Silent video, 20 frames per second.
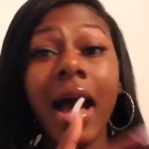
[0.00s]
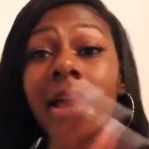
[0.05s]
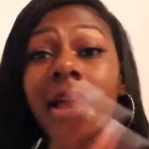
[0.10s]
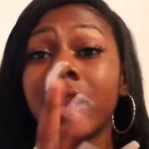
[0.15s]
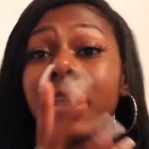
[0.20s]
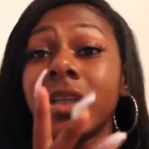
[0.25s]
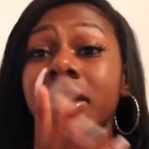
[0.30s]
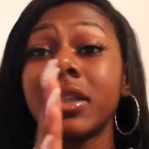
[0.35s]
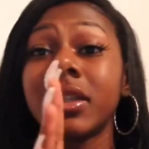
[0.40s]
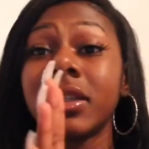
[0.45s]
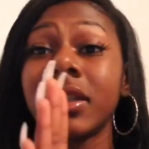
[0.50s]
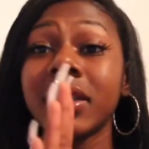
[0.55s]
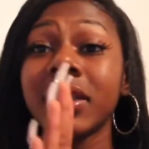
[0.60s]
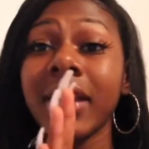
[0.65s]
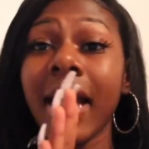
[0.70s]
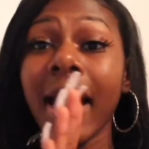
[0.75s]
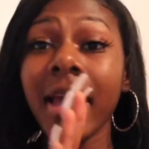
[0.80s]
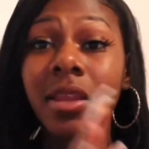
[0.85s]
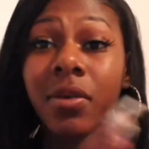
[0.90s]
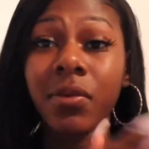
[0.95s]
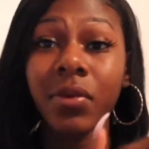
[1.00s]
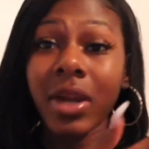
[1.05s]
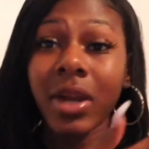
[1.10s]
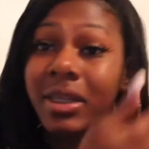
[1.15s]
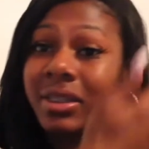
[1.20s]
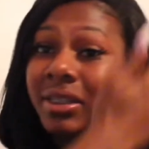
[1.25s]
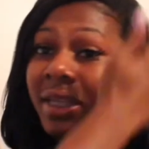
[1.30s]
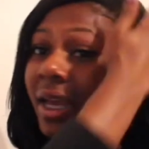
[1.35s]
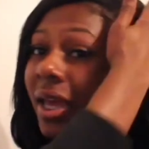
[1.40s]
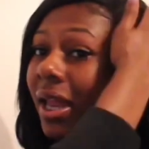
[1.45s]
this is exactly what I
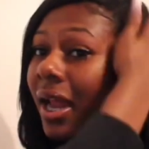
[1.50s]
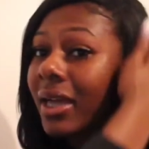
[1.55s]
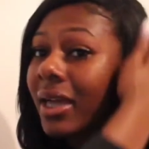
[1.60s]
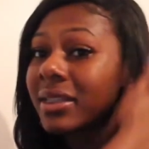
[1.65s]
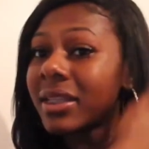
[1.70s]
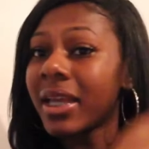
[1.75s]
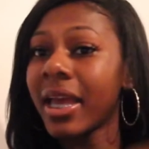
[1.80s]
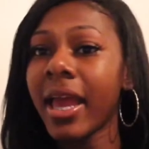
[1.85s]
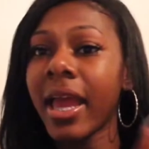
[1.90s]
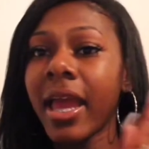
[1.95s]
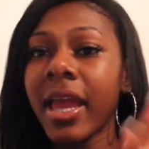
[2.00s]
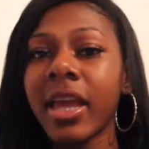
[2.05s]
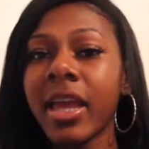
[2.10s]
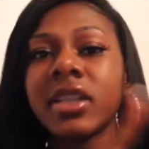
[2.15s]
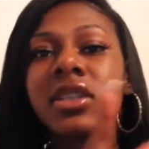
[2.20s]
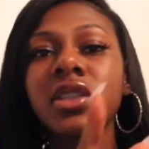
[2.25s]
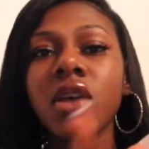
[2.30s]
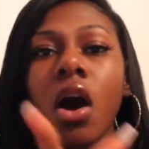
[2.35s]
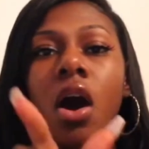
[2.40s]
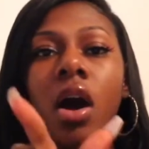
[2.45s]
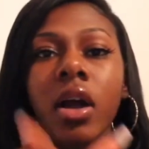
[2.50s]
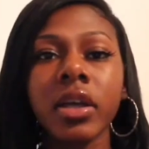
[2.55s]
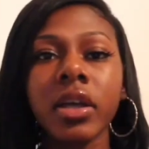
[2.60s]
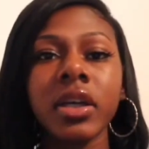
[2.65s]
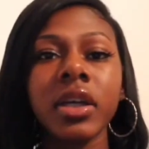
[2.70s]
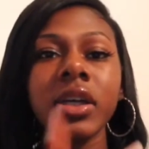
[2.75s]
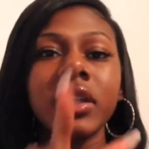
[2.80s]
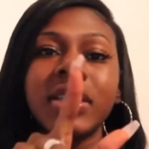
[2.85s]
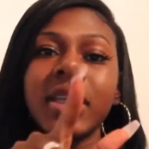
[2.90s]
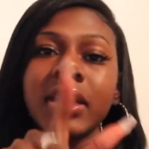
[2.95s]
said. I said, it's all
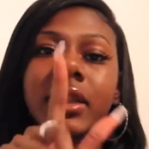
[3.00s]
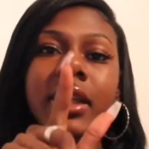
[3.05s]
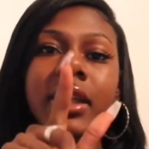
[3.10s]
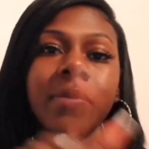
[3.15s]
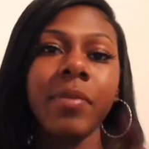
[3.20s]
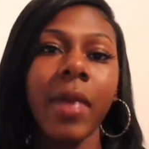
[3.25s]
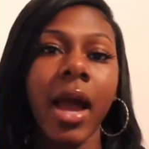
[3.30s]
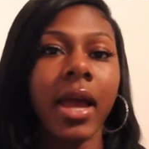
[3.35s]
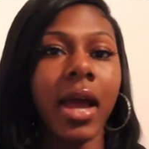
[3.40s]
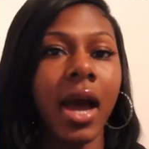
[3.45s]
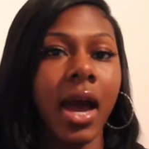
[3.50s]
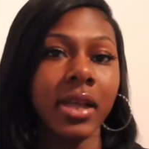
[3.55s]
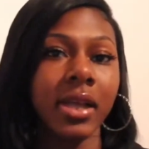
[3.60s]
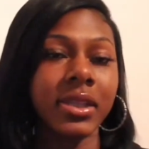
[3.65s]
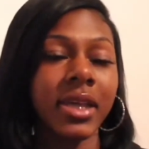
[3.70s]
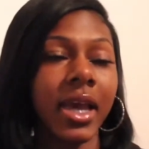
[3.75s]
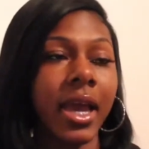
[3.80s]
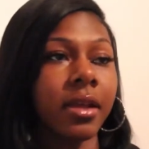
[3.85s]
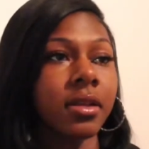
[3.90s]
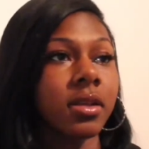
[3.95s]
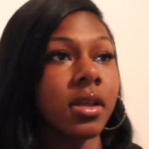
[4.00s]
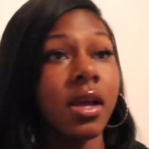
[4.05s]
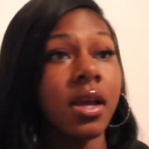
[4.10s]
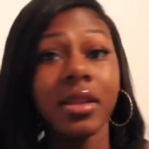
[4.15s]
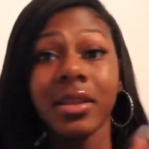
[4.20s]
good, delete my contact.